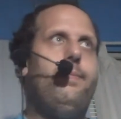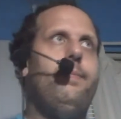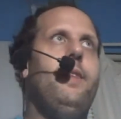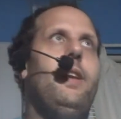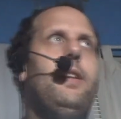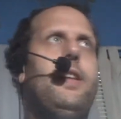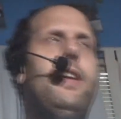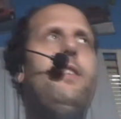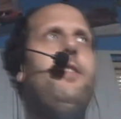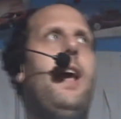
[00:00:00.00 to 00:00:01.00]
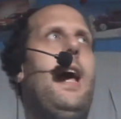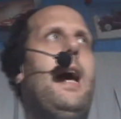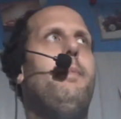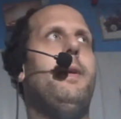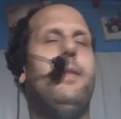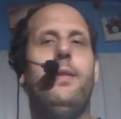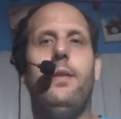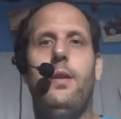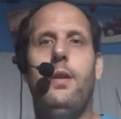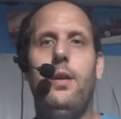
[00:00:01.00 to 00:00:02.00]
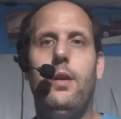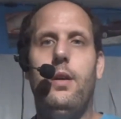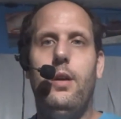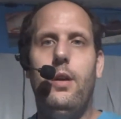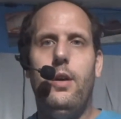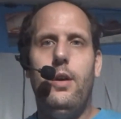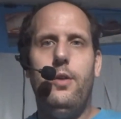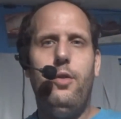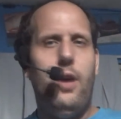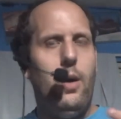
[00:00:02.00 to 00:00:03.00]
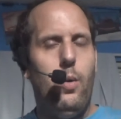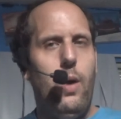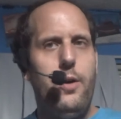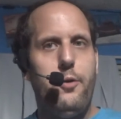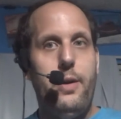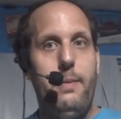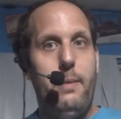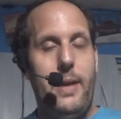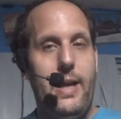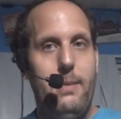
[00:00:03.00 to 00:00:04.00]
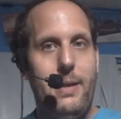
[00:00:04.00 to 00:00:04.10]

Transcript: this happened to a water treatment plant, I believe.